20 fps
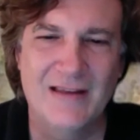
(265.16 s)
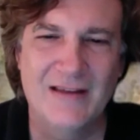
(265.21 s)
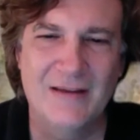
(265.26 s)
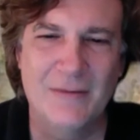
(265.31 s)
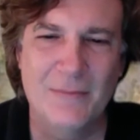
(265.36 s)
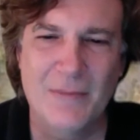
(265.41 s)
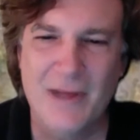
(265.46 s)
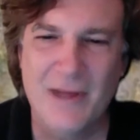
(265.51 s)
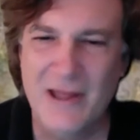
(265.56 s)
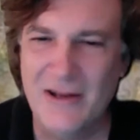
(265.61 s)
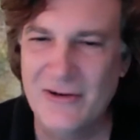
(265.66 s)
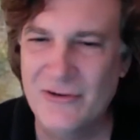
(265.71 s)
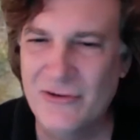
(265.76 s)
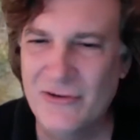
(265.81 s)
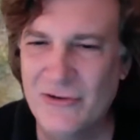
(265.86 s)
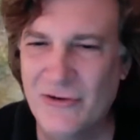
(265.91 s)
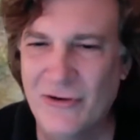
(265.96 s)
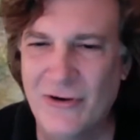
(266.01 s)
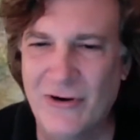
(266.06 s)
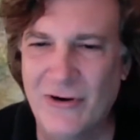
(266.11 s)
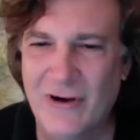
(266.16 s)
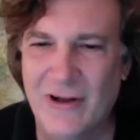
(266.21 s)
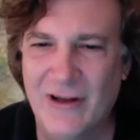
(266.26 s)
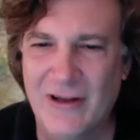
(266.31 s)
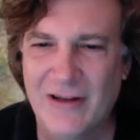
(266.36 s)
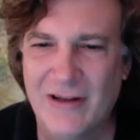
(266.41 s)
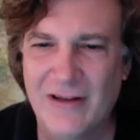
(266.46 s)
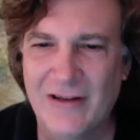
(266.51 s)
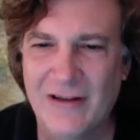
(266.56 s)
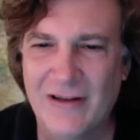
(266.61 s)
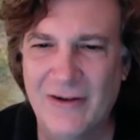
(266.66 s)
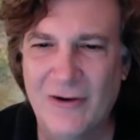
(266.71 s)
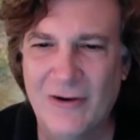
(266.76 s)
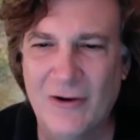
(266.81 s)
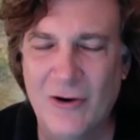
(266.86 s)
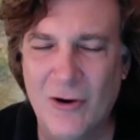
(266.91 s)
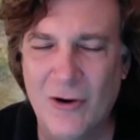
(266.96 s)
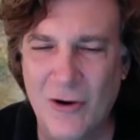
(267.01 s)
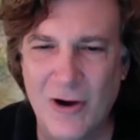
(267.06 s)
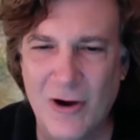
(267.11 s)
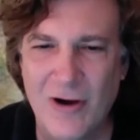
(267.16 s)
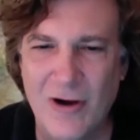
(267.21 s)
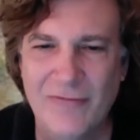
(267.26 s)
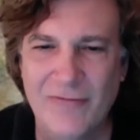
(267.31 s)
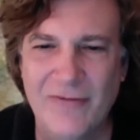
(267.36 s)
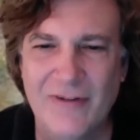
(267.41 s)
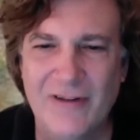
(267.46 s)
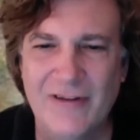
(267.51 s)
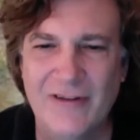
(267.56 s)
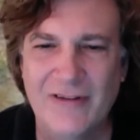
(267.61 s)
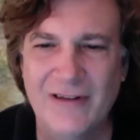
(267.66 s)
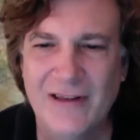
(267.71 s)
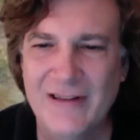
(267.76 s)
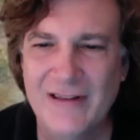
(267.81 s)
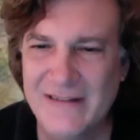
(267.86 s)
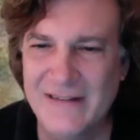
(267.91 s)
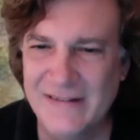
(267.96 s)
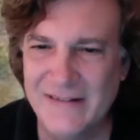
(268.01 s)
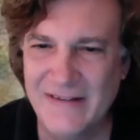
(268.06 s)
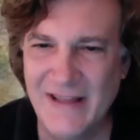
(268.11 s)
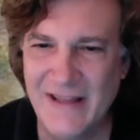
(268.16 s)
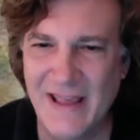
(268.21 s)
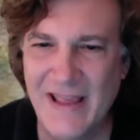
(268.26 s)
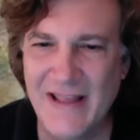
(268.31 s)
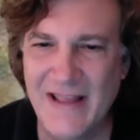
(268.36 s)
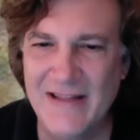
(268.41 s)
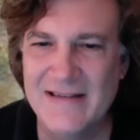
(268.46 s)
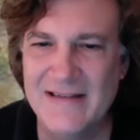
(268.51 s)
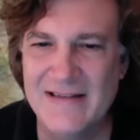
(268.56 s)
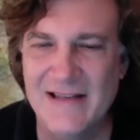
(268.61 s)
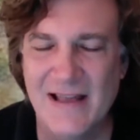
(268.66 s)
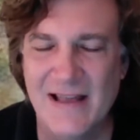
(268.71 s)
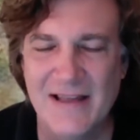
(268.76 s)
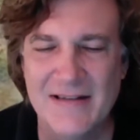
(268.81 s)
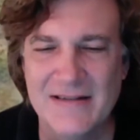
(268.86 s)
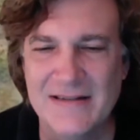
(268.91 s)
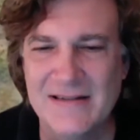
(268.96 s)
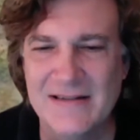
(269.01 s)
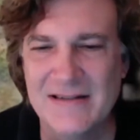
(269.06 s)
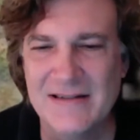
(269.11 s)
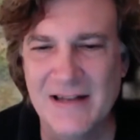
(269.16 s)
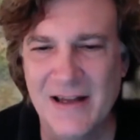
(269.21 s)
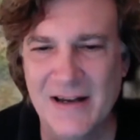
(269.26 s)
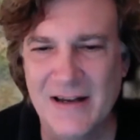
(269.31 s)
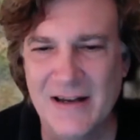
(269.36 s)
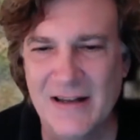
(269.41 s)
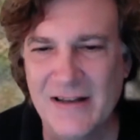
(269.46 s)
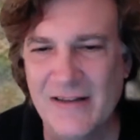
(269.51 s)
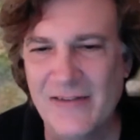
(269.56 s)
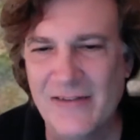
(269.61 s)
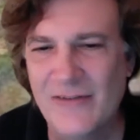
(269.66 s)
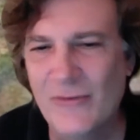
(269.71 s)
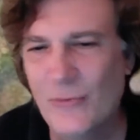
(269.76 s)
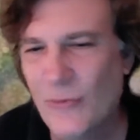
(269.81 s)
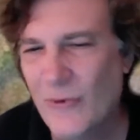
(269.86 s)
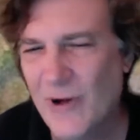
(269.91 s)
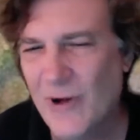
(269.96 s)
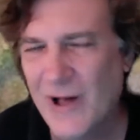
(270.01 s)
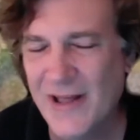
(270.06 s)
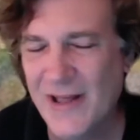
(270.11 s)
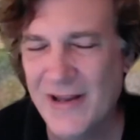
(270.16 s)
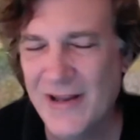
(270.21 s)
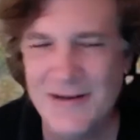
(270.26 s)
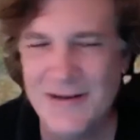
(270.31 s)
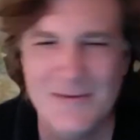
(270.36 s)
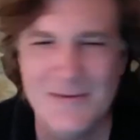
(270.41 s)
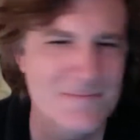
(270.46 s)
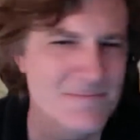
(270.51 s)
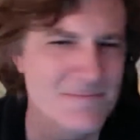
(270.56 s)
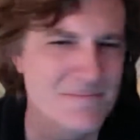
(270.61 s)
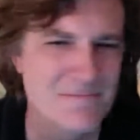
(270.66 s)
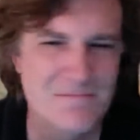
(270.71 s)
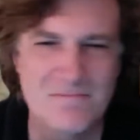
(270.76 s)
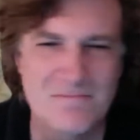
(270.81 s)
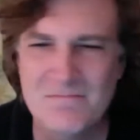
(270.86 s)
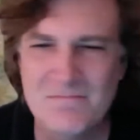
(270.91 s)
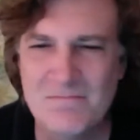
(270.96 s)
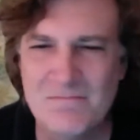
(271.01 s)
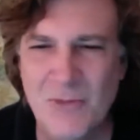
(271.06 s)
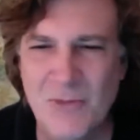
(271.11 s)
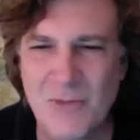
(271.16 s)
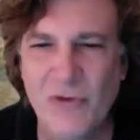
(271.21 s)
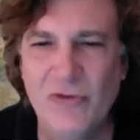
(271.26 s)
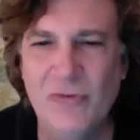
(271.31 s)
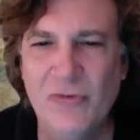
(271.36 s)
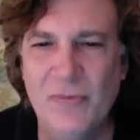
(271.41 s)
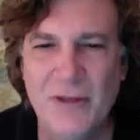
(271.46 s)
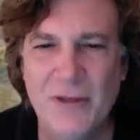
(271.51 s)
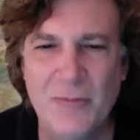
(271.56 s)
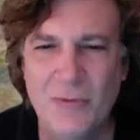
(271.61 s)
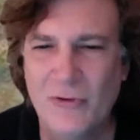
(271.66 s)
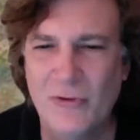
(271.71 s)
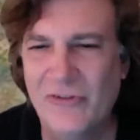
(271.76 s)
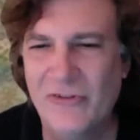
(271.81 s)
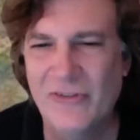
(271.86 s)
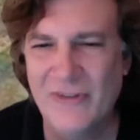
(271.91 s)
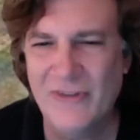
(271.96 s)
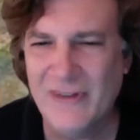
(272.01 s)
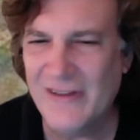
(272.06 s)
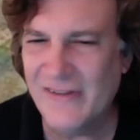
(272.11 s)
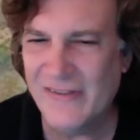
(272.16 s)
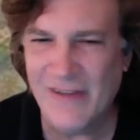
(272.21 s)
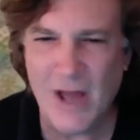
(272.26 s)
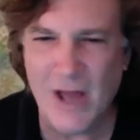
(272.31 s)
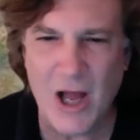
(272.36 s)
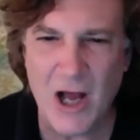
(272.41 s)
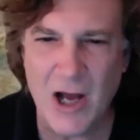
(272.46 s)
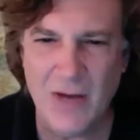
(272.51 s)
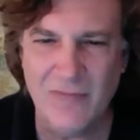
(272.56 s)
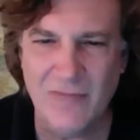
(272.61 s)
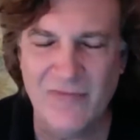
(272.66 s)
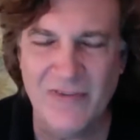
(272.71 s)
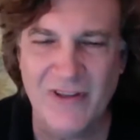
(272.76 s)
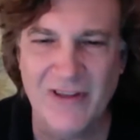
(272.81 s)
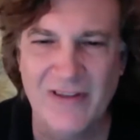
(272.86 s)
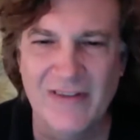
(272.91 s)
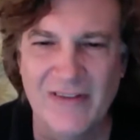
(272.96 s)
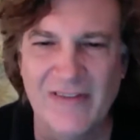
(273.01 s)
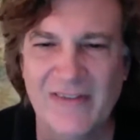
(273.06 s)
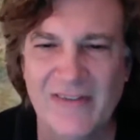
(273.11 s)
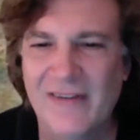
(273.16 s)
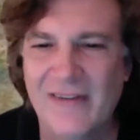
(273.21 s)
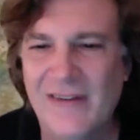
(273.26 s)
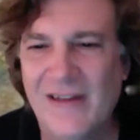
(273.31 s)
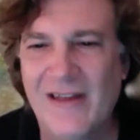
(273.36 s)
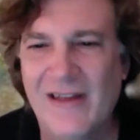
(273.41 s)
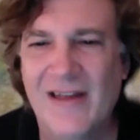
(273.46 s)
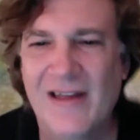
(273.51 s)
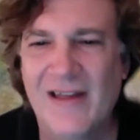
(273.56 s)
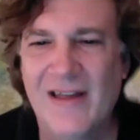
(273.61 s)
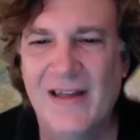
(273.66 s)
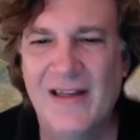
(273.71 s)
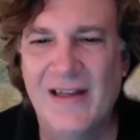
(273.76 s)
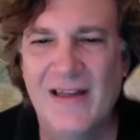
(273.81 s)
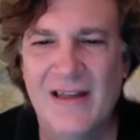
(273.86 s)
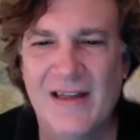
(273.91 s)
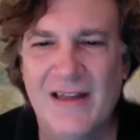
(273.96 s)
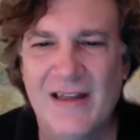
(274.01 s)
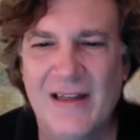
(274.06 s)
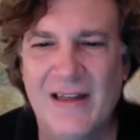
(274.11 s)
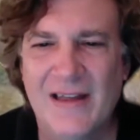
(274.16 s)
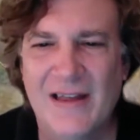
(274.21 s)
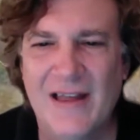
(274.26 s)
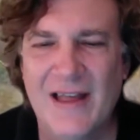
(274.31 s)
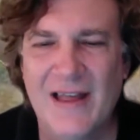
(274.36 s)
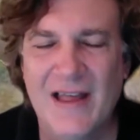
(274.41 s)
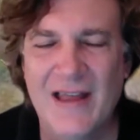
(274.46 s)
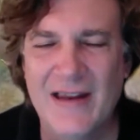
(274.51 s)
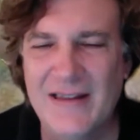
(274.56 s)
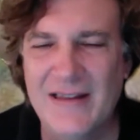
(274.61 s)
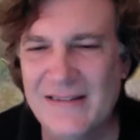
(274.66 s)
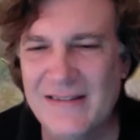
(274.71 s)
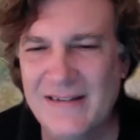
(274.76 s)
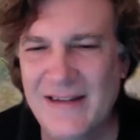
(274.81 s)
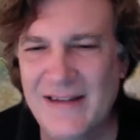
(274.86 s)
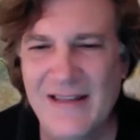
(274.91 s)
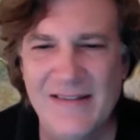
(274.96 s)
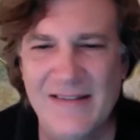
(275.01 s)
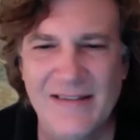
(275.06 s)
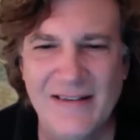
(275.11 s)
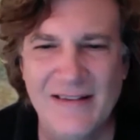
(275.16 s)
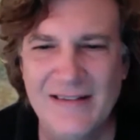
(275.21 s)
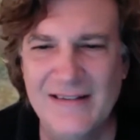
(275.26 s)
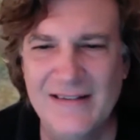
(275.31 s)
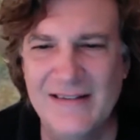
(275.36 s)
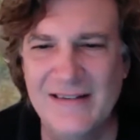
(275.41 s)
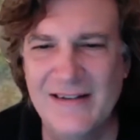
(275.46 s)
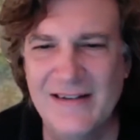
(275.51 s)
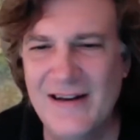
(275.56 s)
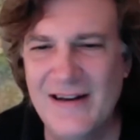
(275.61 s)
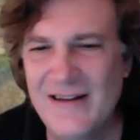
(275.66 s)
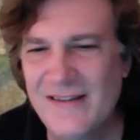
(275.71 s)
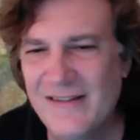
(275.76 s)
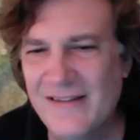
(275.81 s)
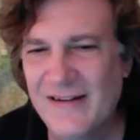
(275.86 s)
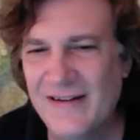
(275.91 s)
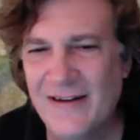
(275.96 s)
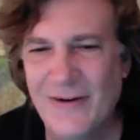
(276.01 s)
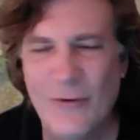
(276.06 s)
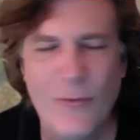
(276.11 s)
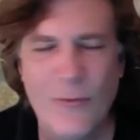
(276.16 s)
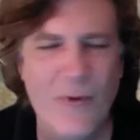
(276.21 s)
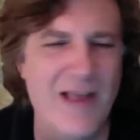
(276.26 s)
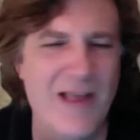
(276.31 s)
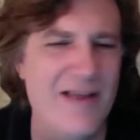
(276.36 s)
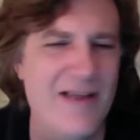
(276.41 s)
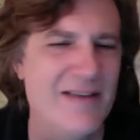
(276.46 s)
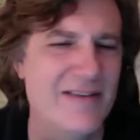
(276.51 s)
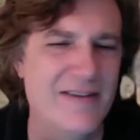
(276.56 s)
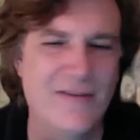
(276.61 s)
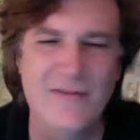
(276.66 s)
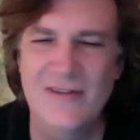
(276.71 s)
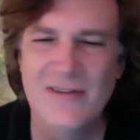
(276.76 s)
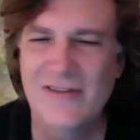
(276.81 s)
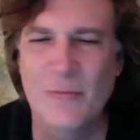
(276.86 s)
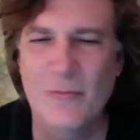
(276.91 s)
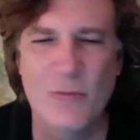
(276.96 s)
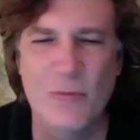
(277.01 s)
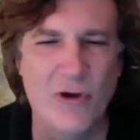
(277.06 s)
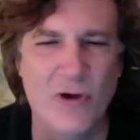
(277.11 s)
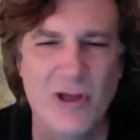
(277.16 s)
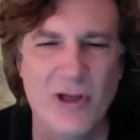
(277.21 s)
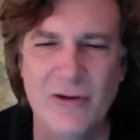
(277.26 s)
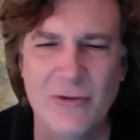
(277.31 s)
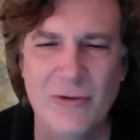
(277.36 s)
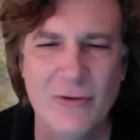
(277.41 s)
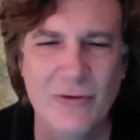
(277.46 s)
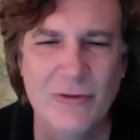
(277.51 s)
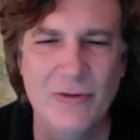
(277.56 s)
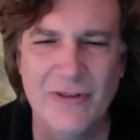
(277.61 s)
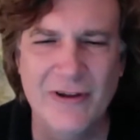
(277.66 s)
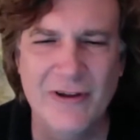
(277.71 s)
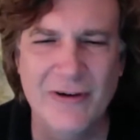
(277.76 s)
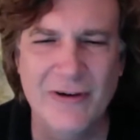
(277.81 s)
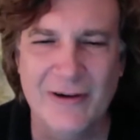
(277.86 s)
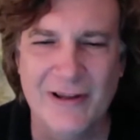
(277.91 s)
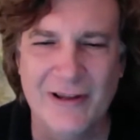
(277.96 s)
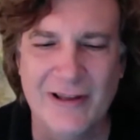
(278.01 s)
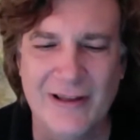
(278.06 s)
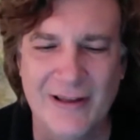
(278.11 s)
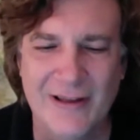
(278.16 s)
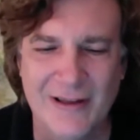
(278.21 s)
Bandura often states and studies what most people see as obvious, and he states it and studies it in a way as if it's a brand new theory.